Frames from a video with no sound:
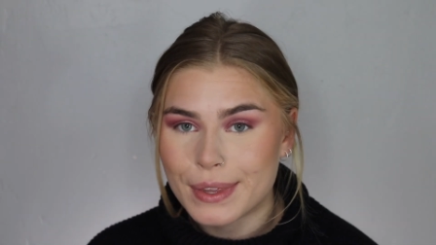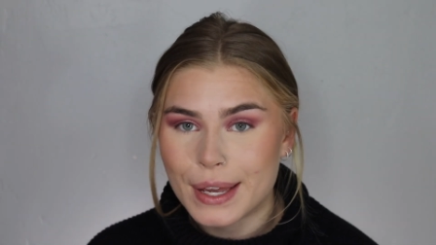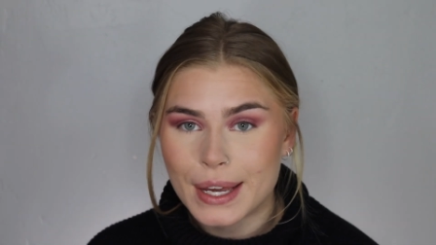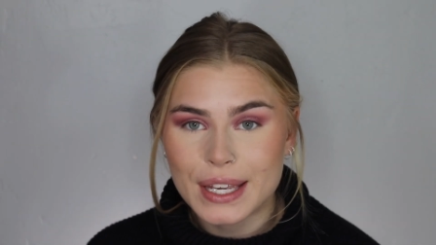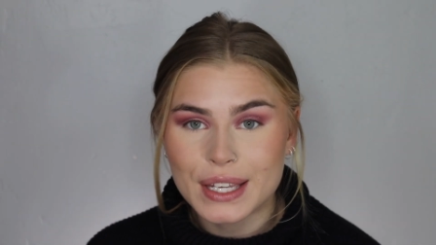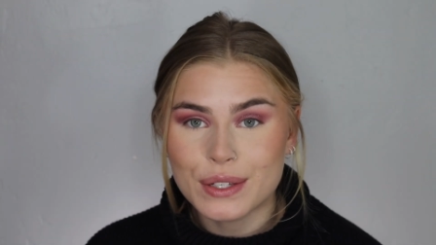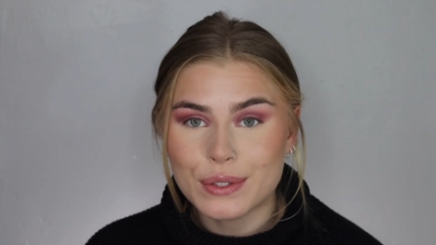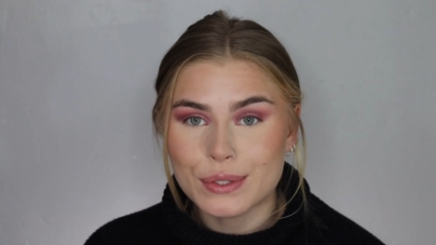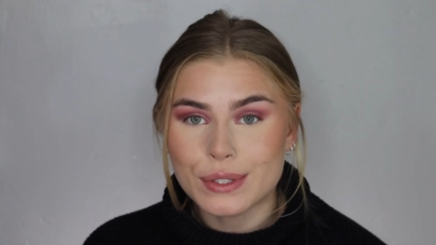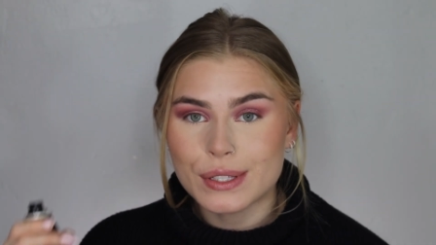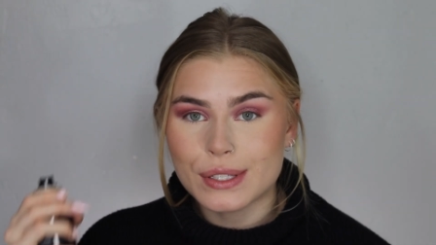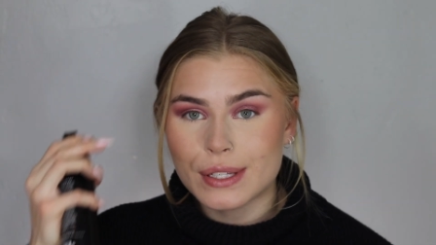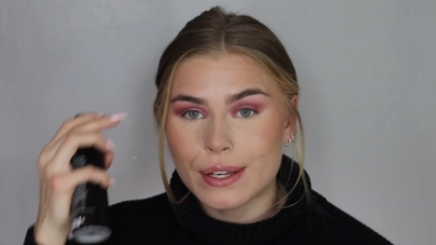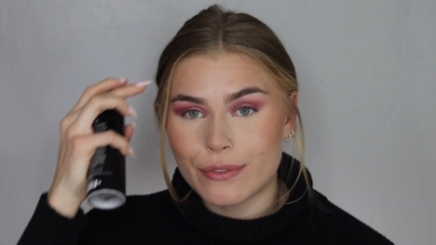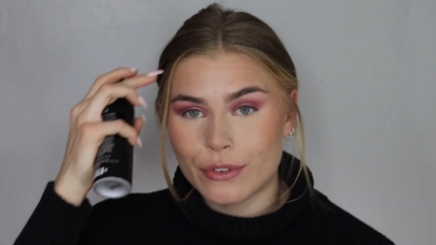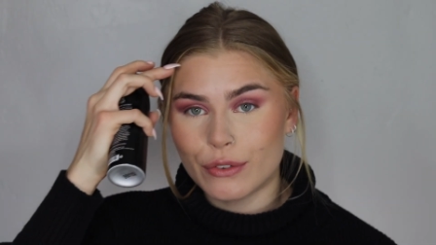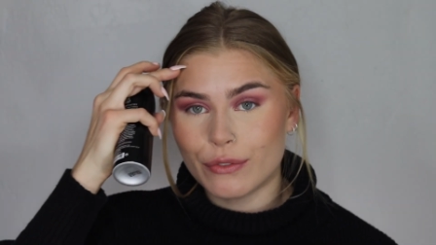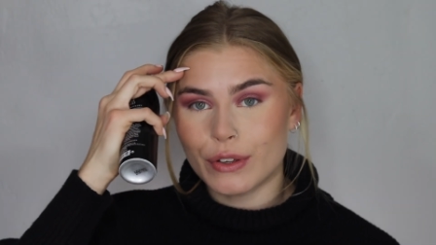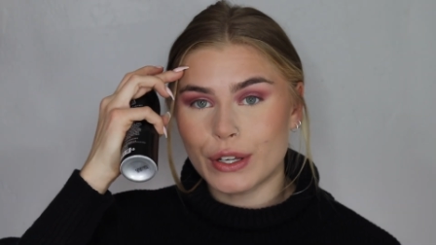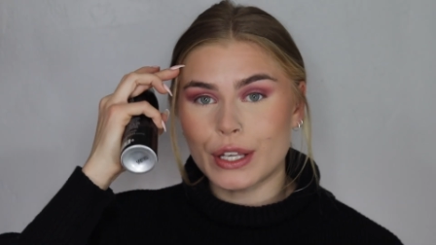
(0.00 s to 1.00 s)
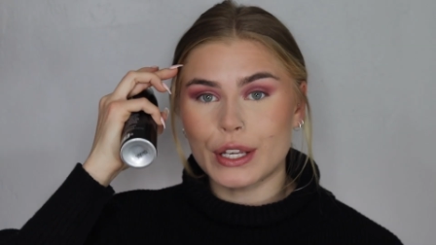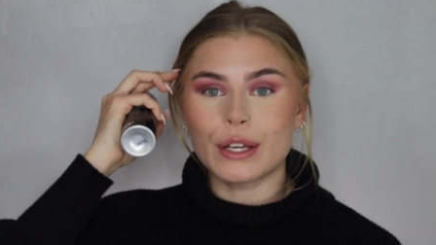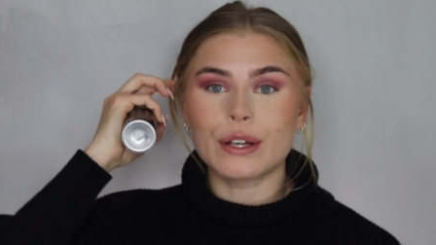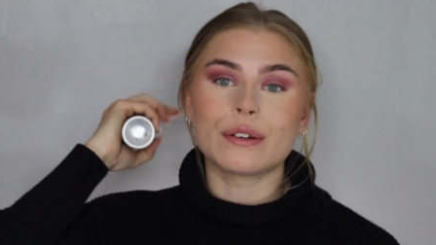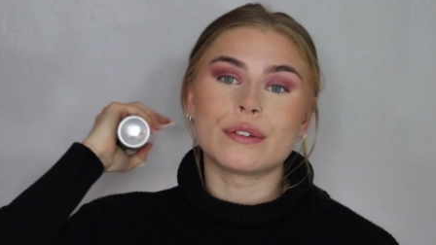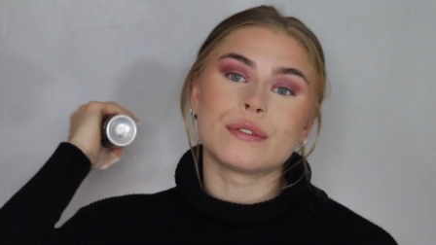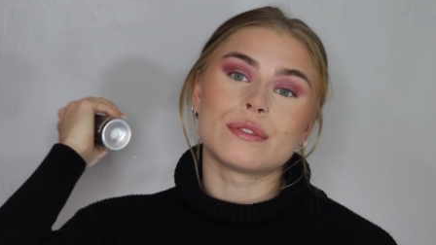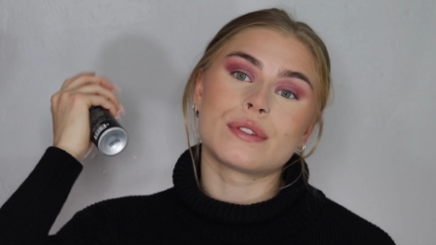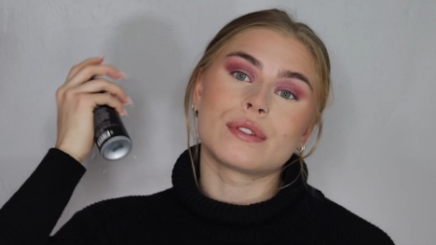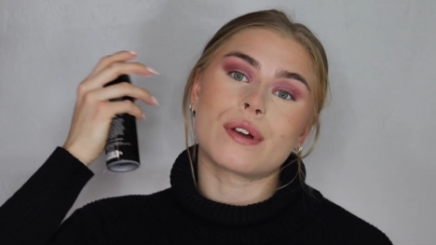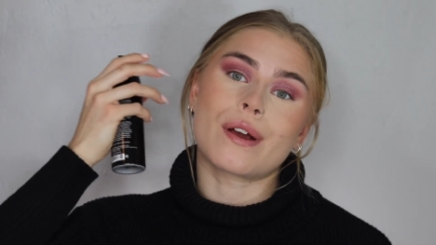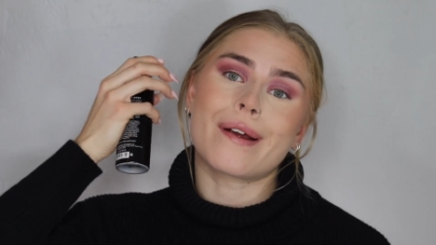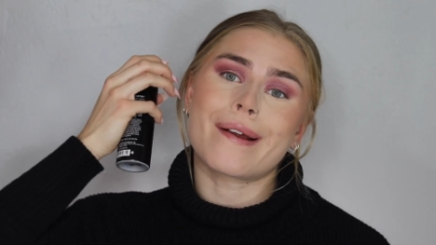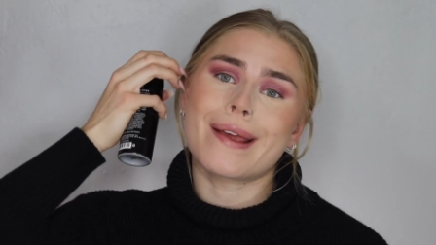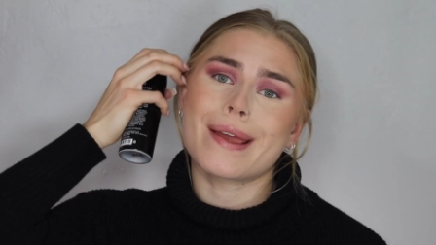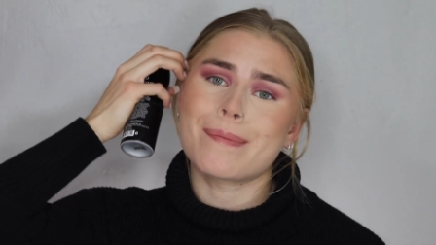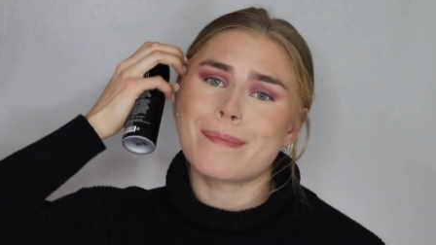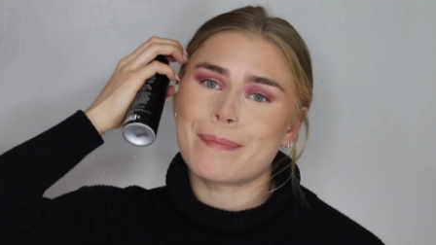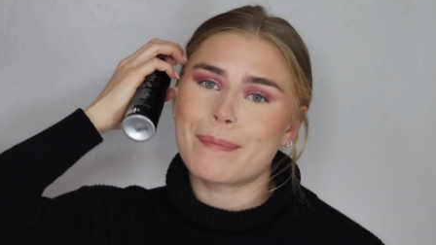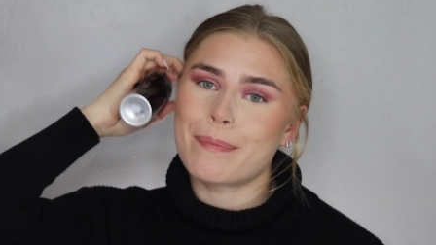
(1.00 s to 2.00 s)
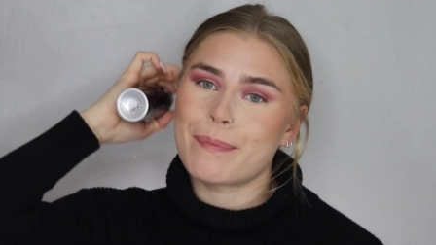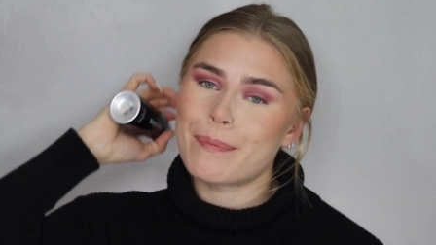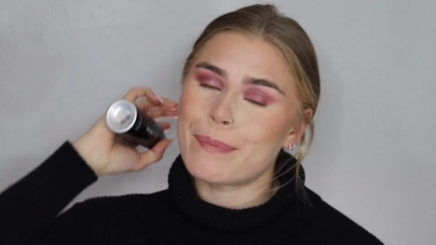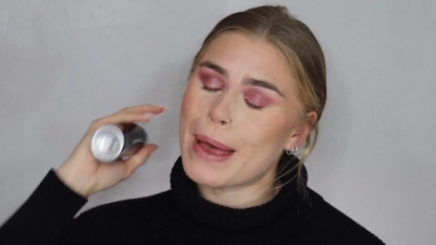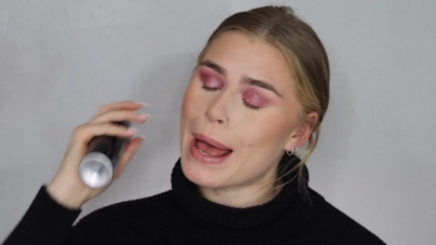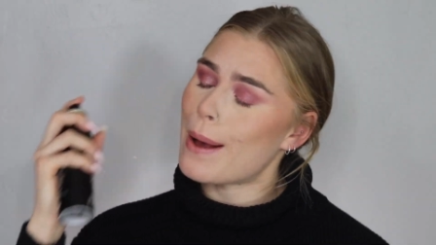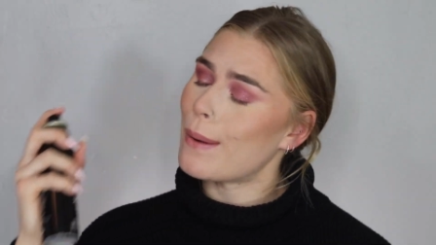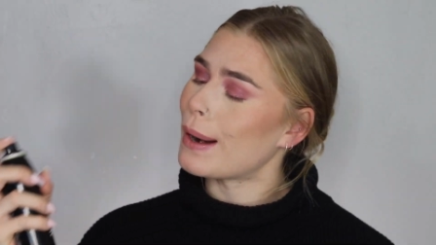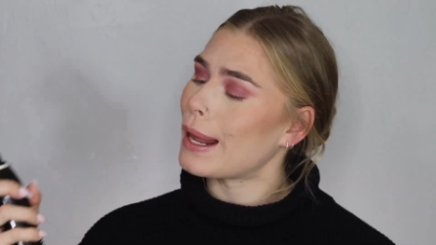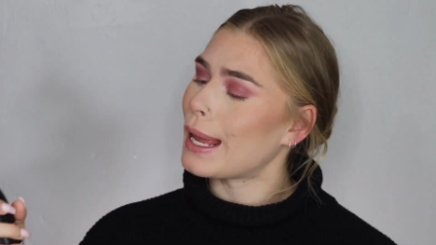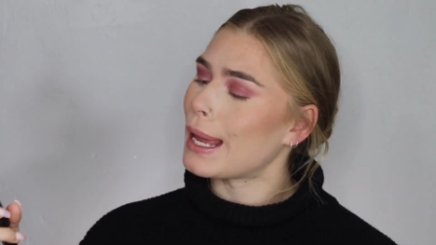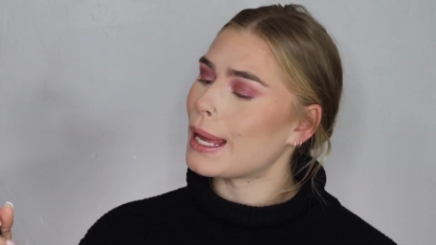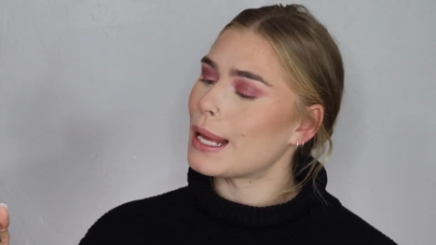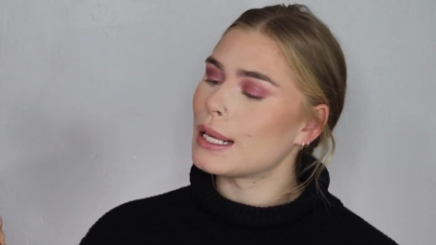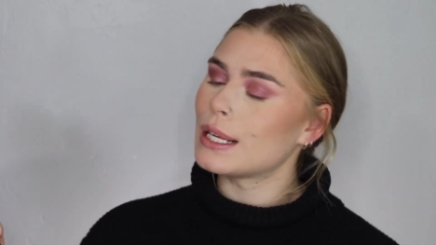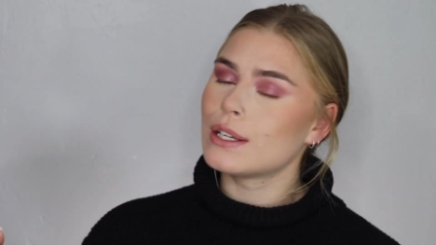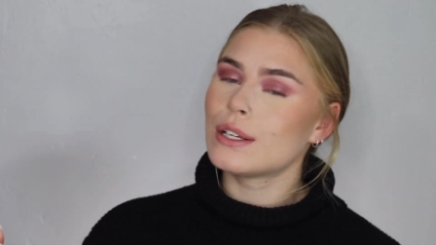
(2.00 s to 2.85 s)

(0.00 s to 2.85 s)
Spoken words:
I use this every video. Sorry about it.